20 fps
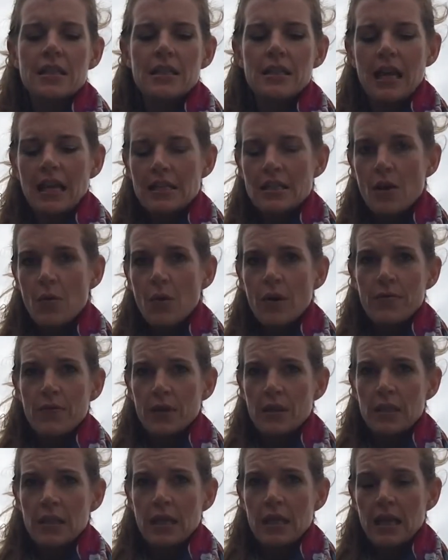That's how I
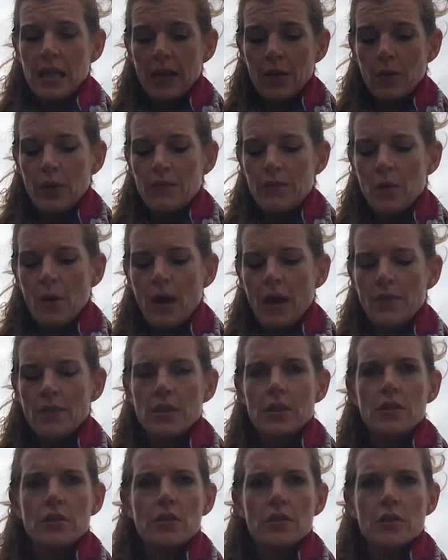find it anyhow. If you have
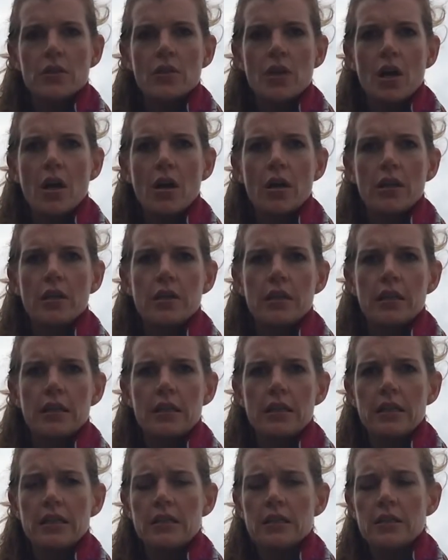it turned on,
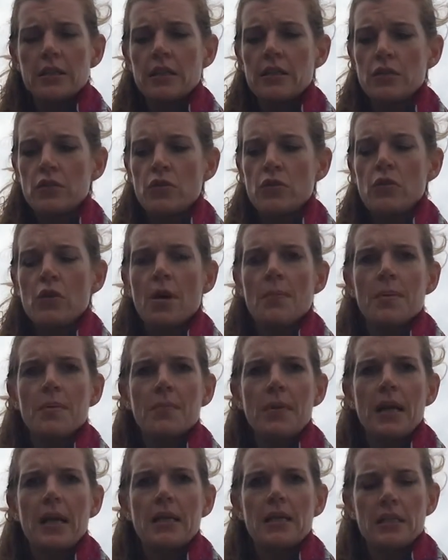it has 2 copper
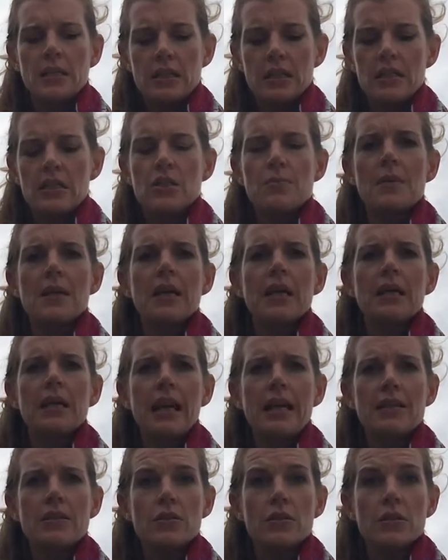plates. It needs to be
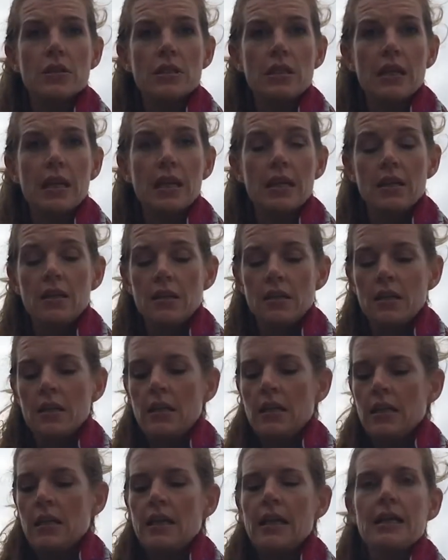against your skin.
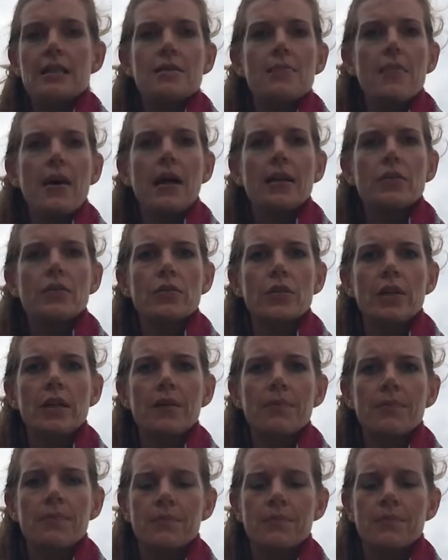It has a battery,